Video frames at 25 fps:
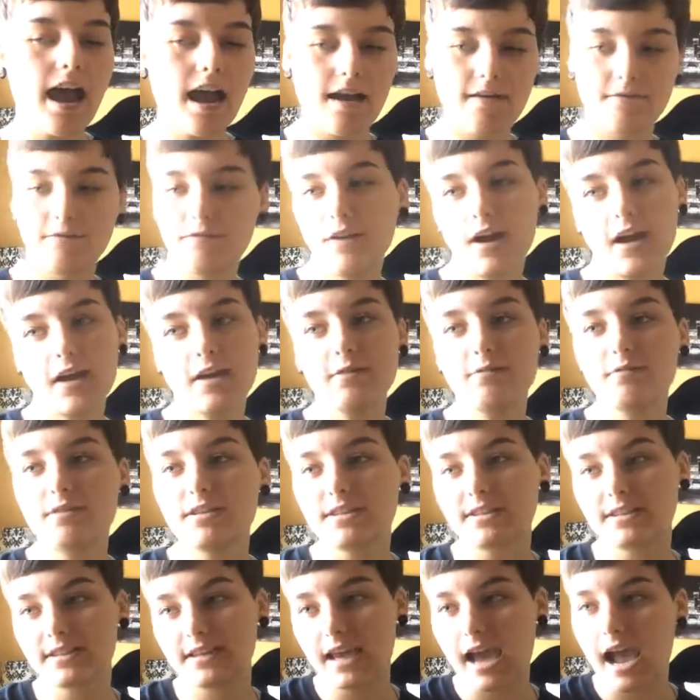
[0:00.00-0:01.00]
I thought he
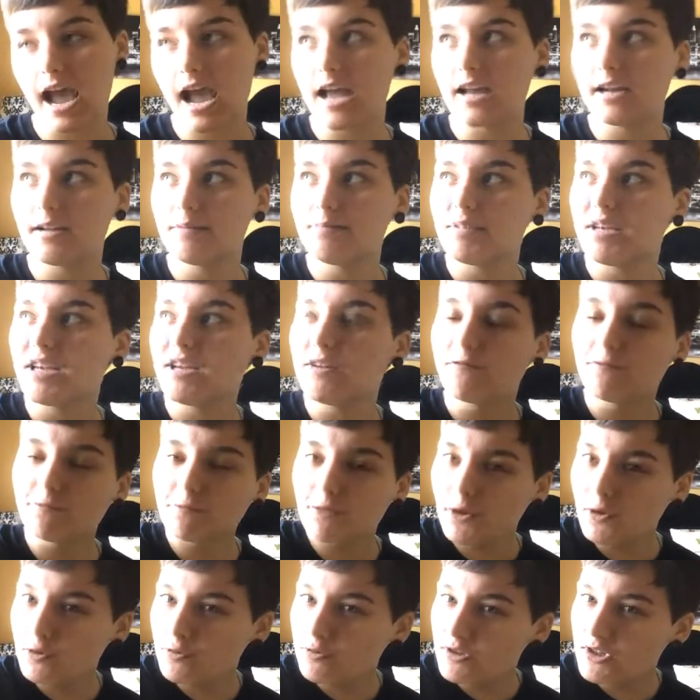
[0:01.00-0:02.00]
was kind of
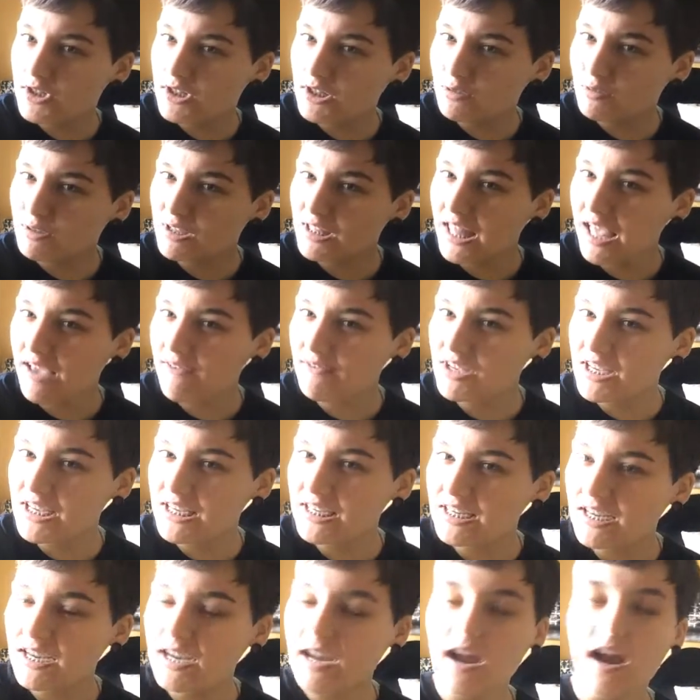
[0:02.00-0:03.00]
being rude to
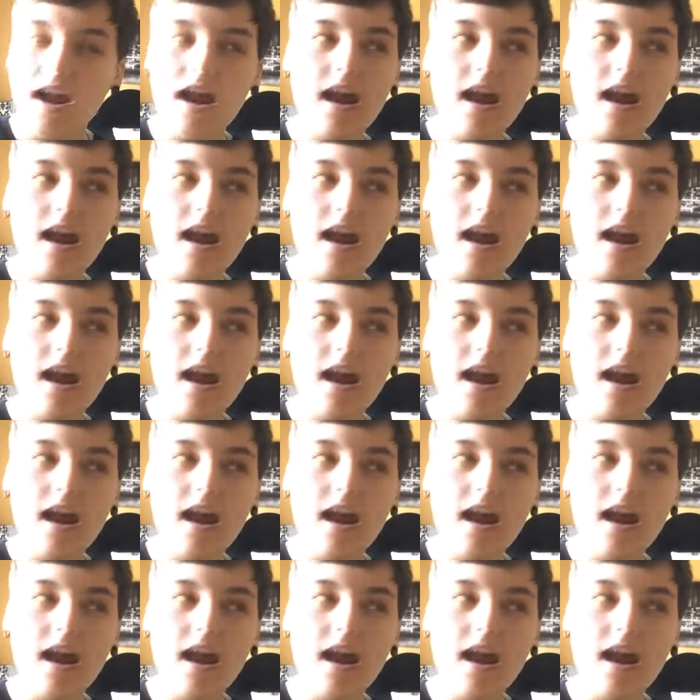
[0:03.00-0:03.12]
Eleven,